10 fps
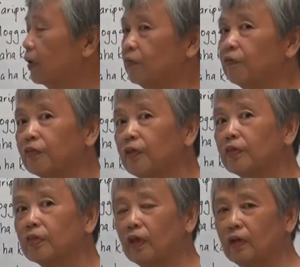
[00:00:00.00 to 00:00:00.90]

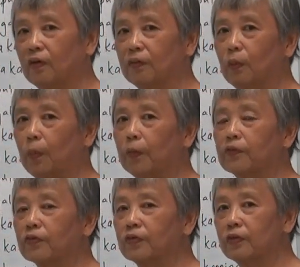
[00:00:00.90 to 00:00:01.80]
15th day, on the
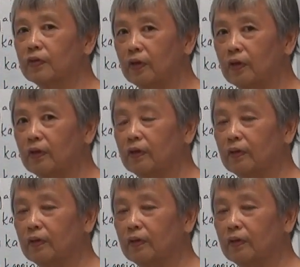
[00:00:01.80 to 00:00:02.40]
Upasata day,